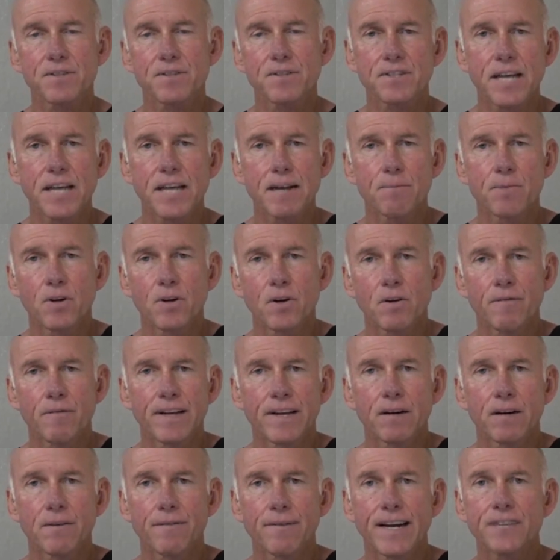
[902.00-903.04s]
us. They have the same
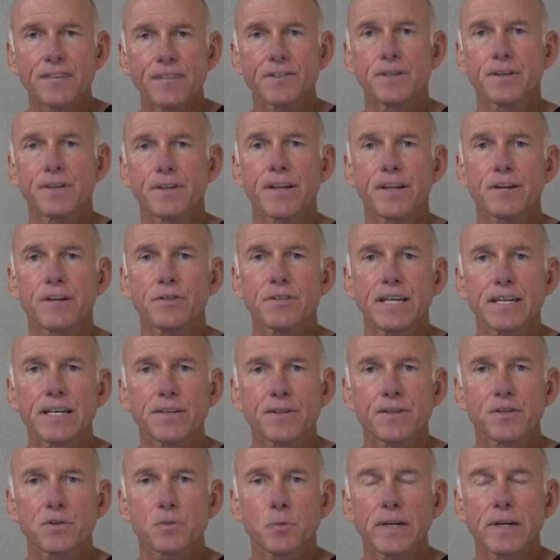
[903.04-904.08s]
nerve innervation to their
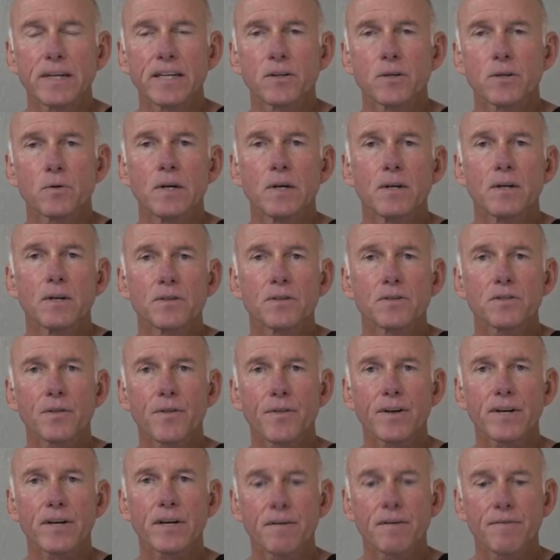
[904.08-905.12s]
teeth as we do,
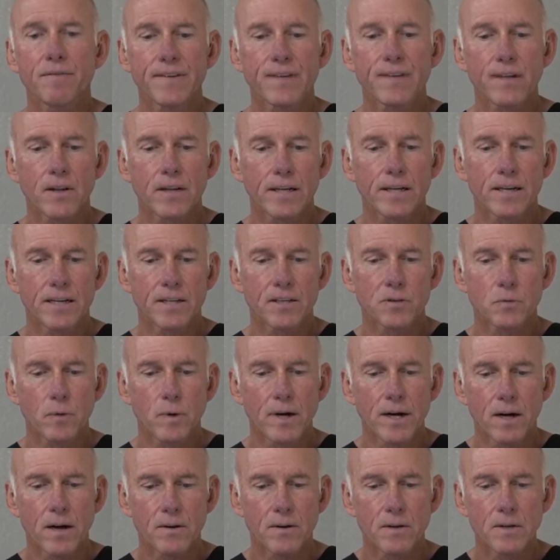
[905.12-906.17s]
so they're going to feel it
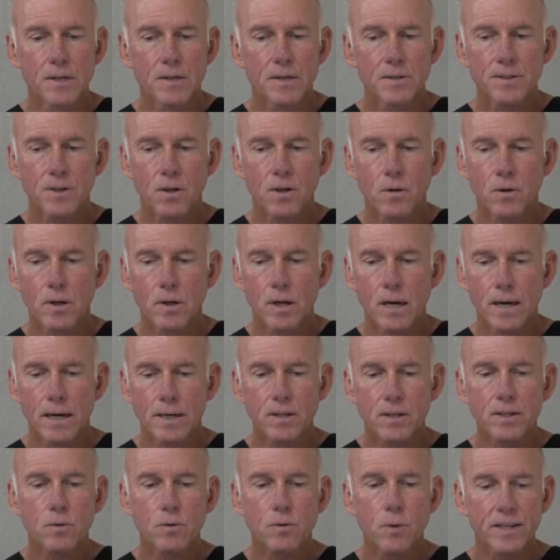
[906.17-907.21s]
as well. So
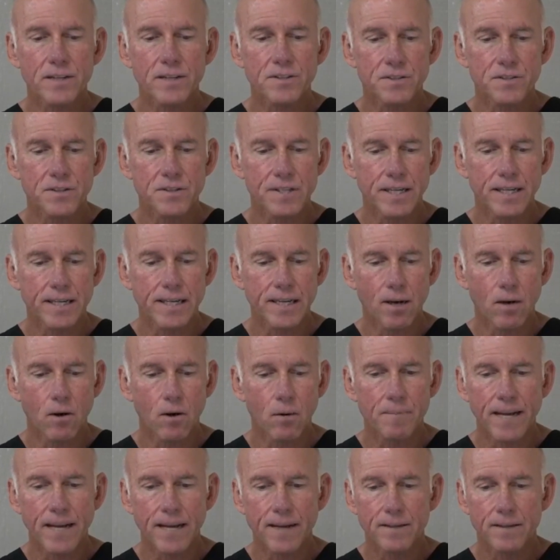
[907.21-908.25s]
good question,
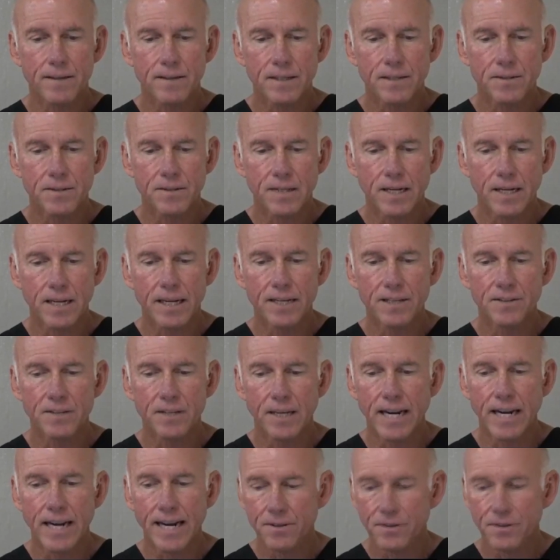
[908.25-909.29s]
Cindy. I hope that is
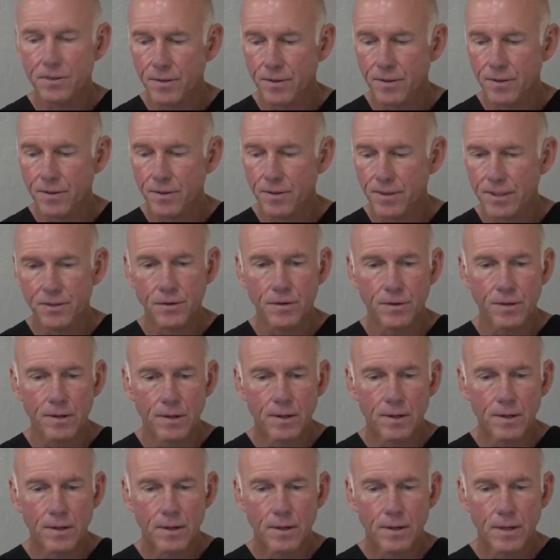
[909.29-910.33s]
an answer that you're
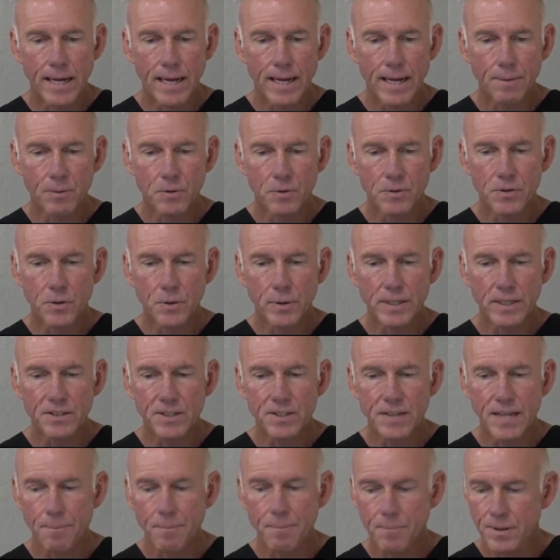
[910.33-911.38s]
able to
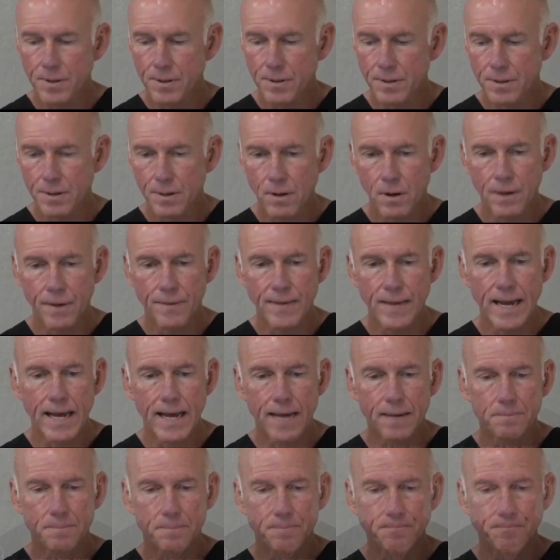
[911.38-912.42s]
accept on
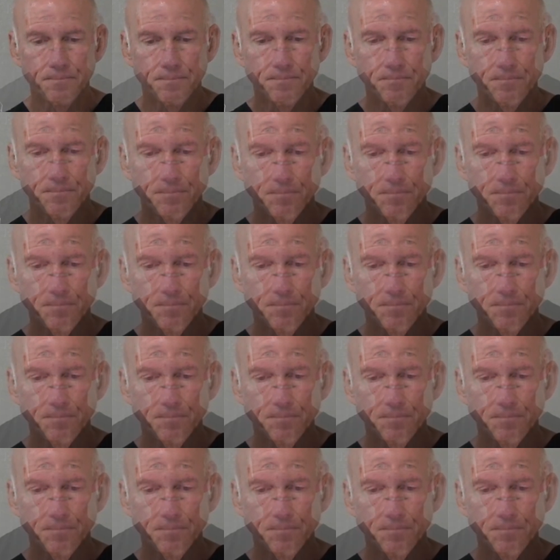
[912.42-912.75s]
that.